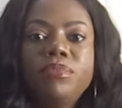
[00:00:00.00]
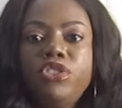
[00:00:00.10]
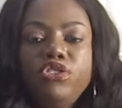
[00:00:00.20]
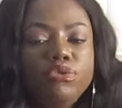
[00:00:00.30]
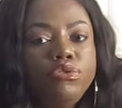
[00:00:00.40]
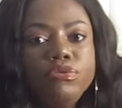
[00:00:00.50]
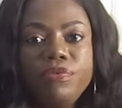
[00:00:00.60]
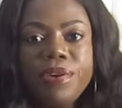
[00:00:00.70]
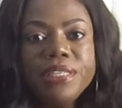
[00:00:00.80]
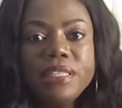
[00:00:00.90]
Due to,
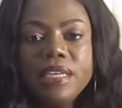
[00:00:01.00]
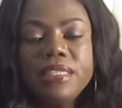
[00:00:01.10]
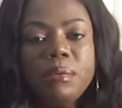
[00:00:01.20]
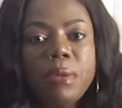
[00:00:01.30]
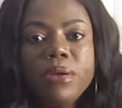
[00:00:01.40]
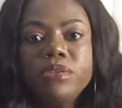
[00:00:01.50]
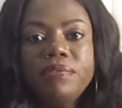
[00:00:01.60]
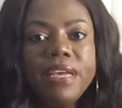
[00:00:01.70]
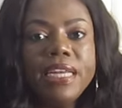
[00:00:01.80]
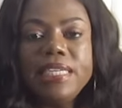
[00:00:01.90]
for instance, the amount
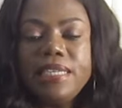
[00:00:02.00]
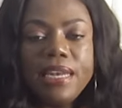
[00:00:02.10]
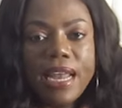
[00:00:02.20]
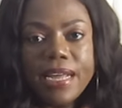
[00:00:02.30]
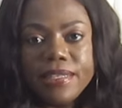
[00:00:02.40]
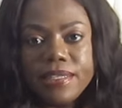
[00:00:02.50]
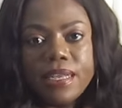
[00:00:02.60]
of LED lights